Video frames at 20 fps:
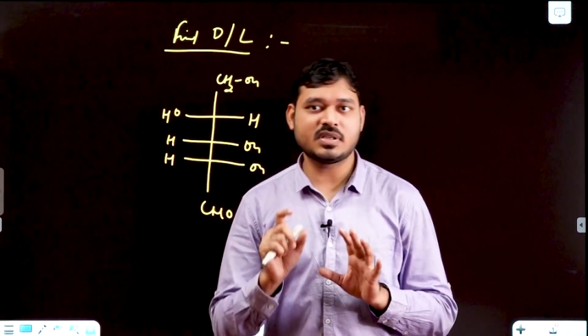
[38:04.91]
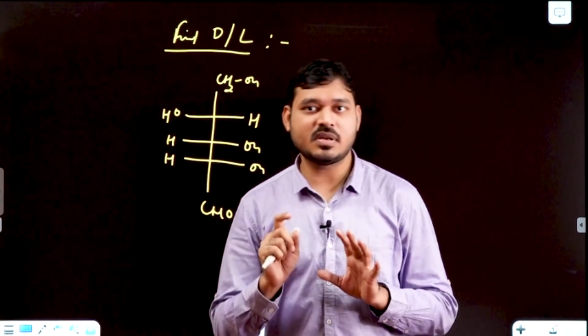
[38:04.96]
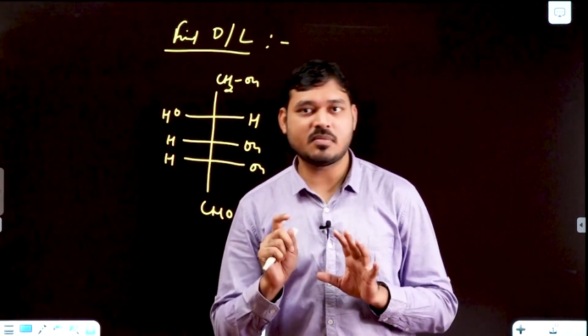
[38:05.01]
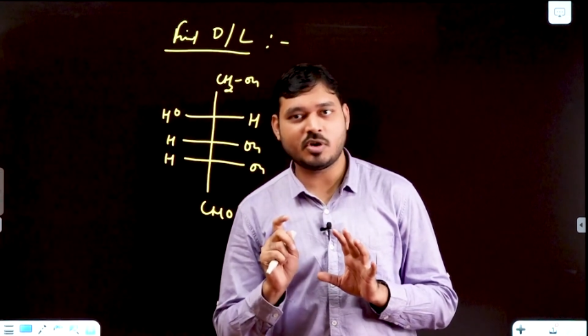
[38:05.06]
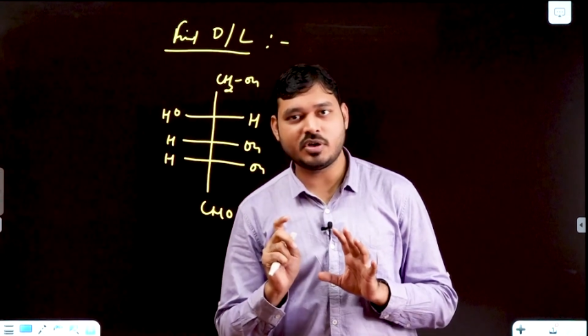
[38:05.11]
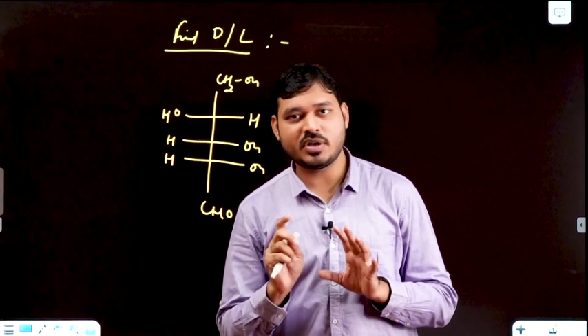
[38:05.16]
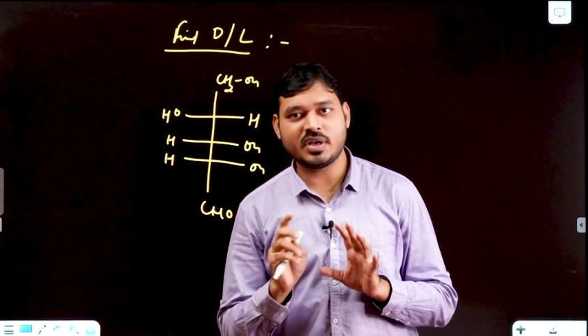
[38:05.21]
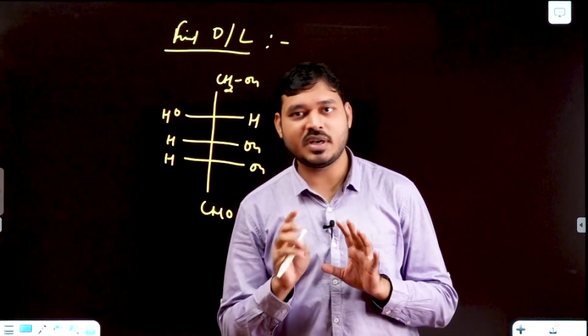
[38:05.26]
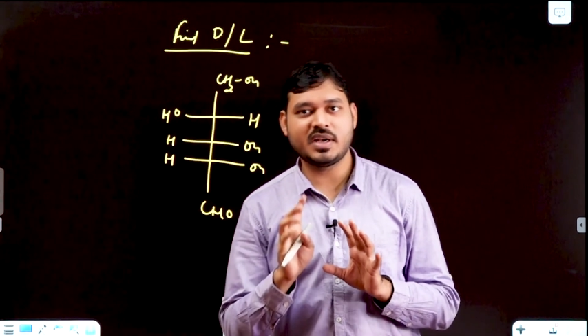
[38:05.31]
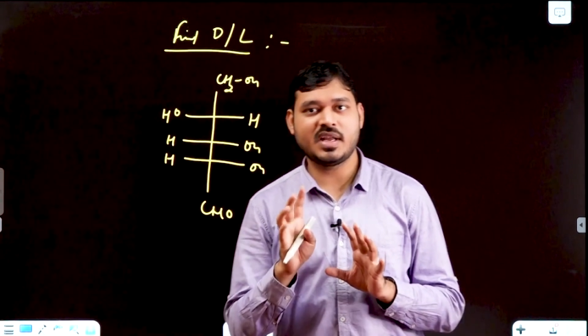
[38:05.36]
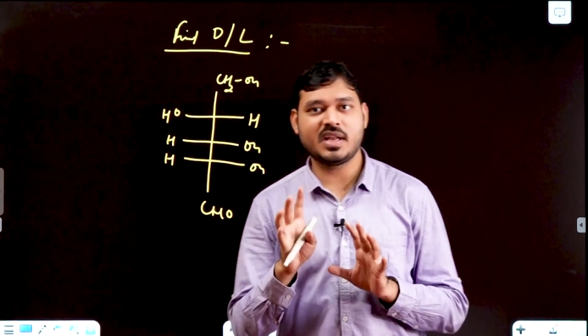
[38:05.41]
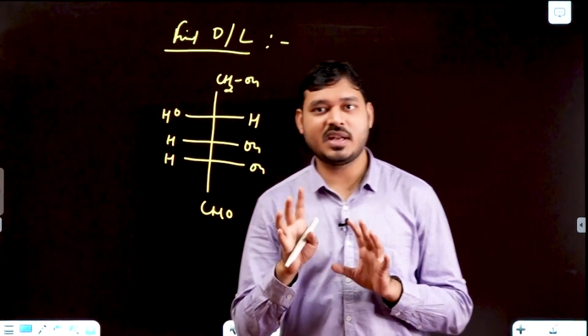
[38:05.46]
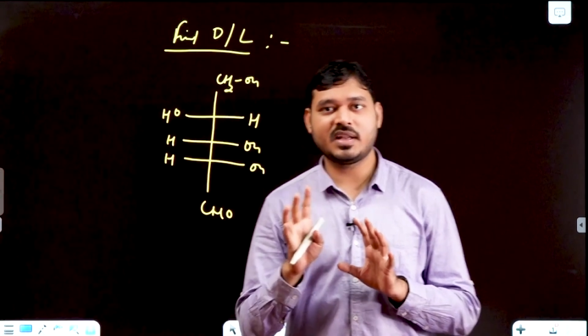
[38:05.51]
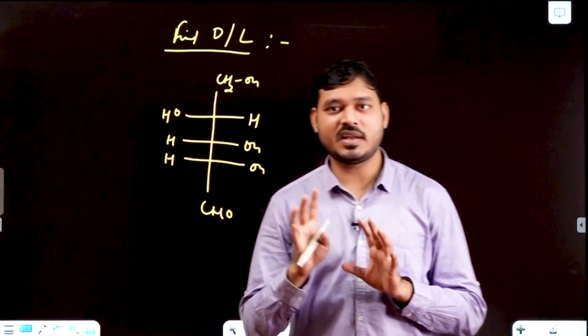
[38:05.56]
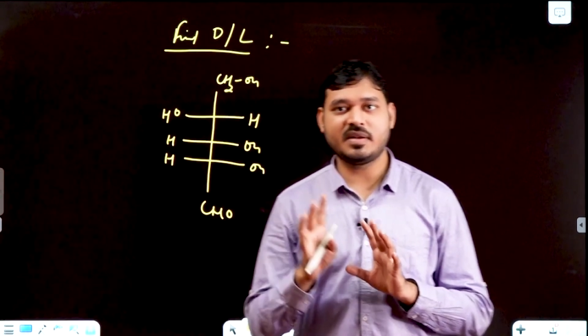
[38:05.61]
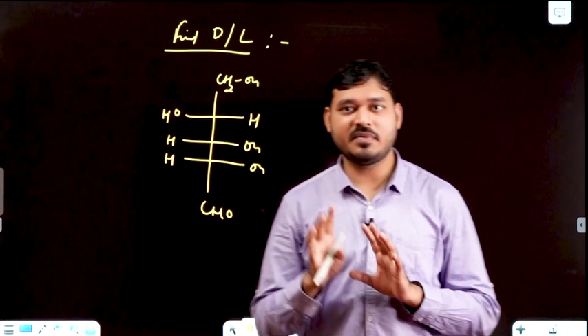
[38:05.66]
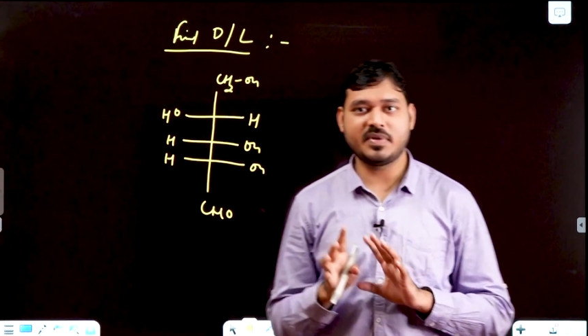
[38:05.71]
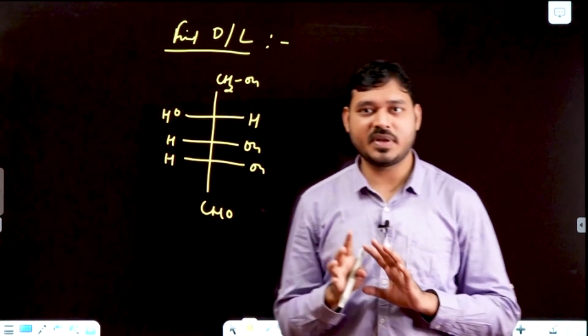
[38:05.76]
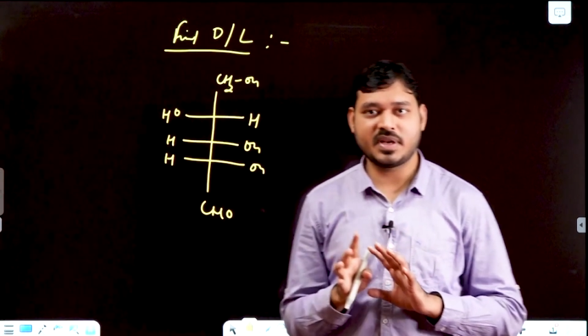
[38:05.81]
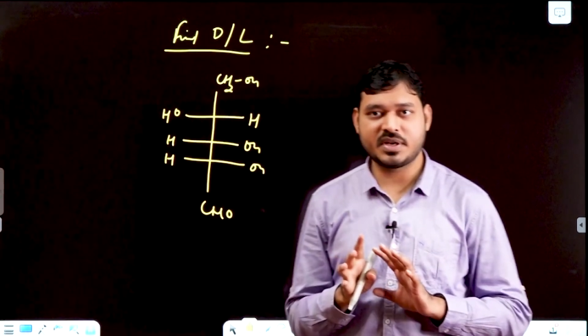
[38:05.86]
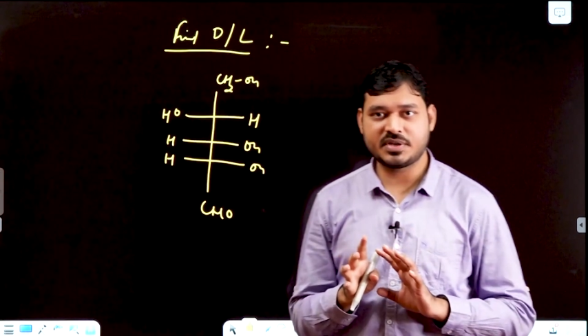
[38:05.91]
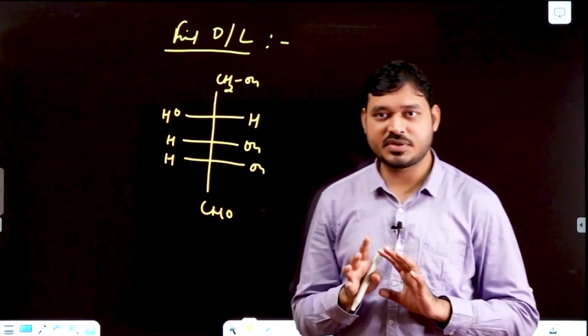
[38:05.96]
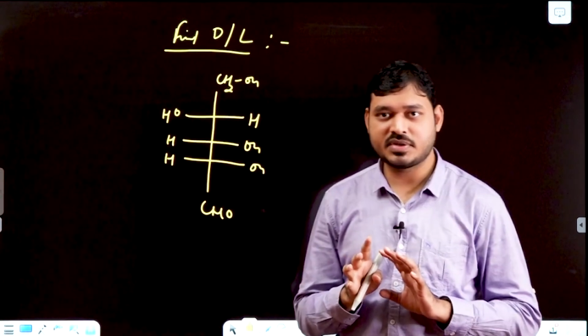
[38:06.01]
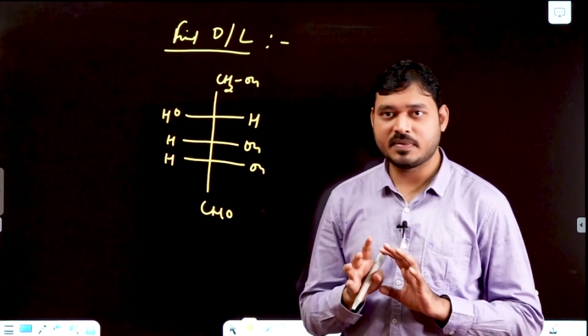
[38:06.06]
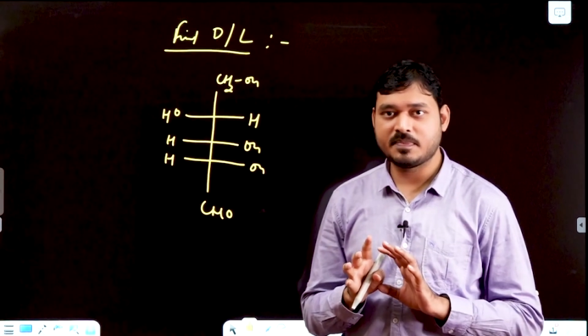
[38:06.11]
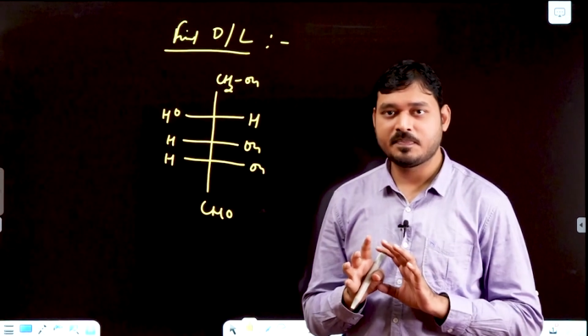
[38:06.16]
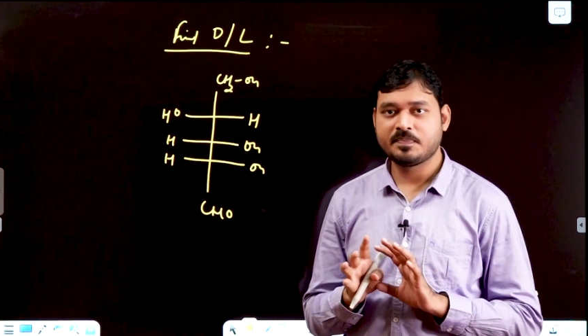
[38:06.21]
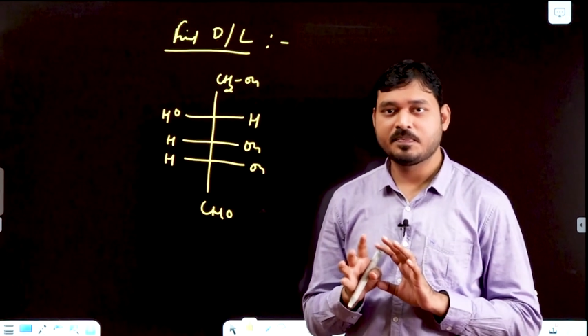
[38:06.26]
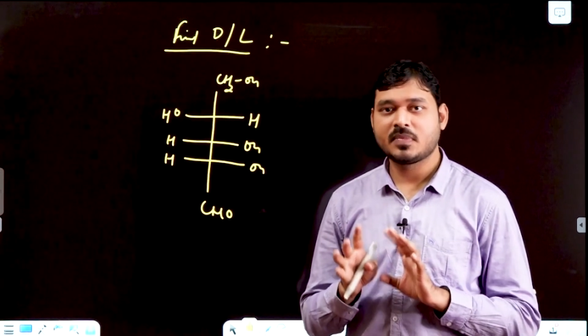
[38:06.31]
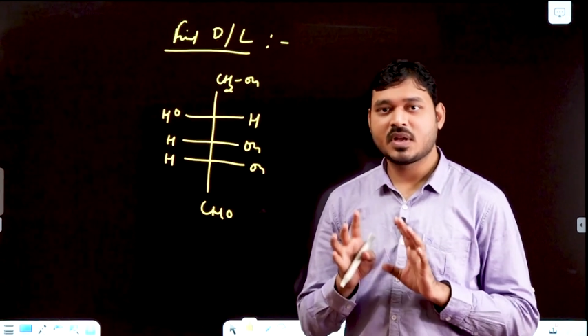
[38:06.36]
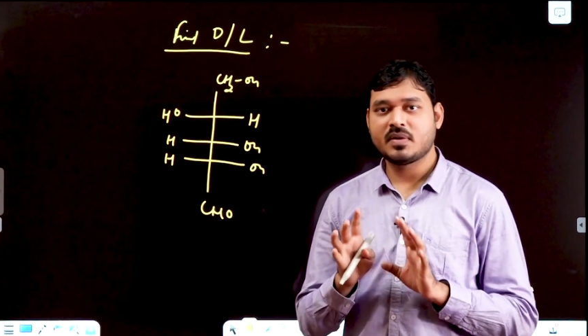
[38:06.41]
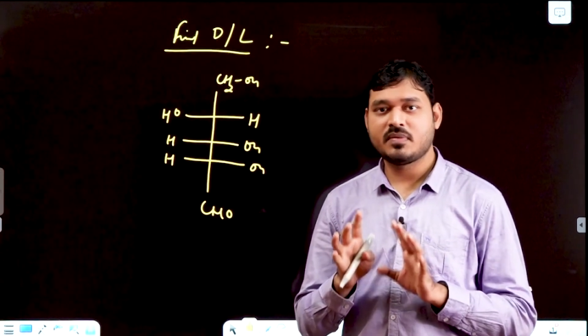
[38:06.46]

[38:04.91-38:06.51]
about the DL configuration.